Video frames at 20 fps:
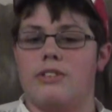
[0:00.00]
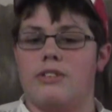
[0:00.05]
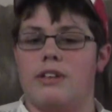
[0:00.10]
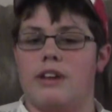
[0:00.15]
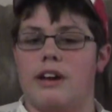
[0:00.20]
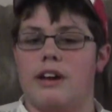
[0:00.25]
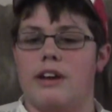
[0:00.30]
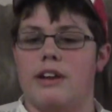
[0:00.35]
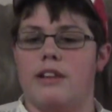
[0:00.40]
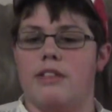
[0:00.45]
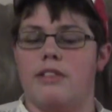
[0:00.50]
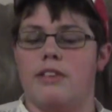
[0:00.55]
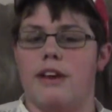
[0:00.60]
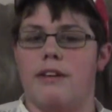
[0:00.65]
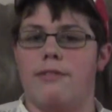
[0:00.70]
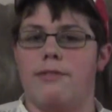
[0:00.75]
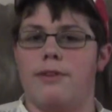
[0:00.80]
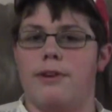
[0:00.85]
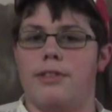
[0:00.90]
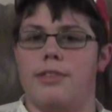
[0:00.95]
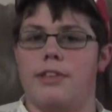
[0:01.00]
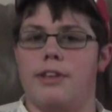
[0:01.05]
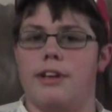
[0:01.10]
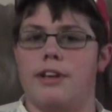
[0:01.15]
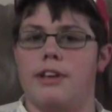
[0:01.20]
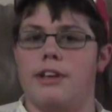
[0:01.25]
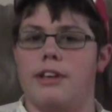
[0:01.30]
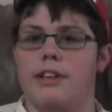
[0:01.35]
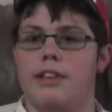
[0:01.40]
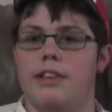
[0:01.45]
that it's
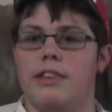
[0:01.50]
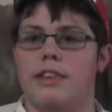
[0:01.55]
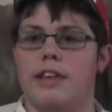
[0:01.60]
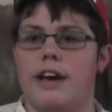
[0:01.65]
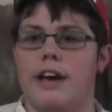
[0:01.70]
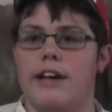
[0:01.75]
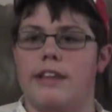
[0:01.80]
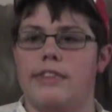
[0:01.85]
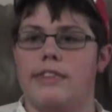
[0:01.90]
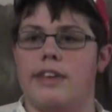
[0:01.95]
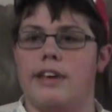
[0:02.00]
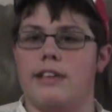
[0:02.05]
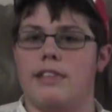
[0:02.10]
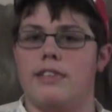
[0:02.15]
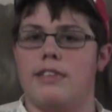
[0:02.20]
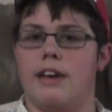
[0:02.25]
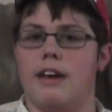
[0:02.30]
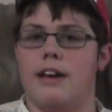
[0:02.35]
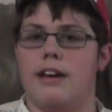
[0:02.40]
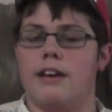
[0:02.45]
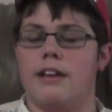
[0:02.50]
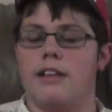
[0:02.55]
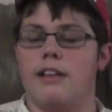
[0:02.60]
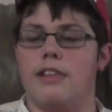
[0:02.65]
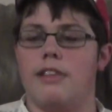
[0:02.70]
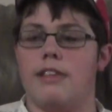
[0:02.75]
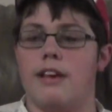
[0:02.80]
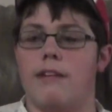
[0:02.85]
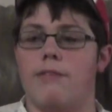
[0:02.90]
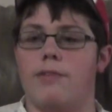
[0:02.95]
everything that they say. It
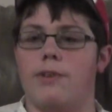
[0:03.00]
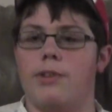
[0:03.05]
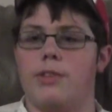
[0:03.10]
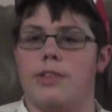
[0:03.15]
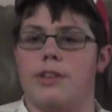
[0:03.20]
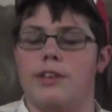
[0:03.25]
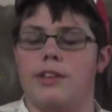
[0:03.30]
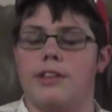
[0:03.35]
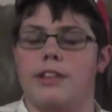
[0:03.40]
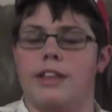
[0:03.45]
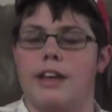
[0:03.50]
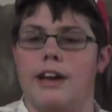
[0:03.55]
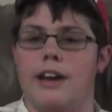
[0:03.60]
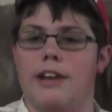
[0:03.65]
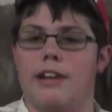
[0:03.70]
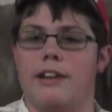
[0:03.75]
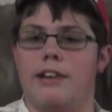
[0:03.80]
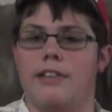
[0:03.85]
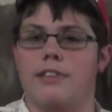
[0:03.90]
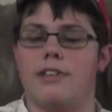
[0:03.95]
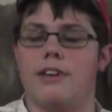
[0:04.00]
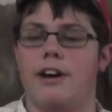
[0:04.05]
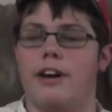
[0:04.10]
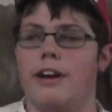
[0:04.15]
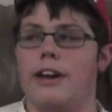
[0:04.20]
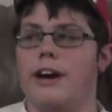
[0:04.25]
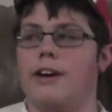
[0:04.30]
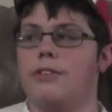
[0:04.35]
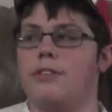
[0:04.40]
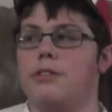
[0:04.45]
is everything that it is
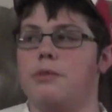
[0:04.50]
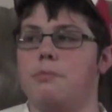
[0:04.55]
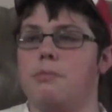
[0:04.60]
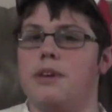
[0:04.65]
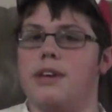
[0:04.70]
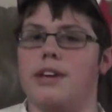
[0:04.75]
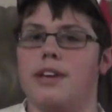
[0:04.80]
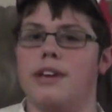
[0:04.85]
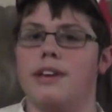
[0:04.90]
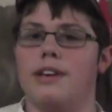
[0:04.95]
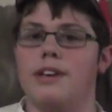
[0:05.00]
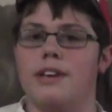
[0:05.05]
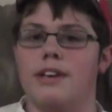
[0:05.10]
cut out to be.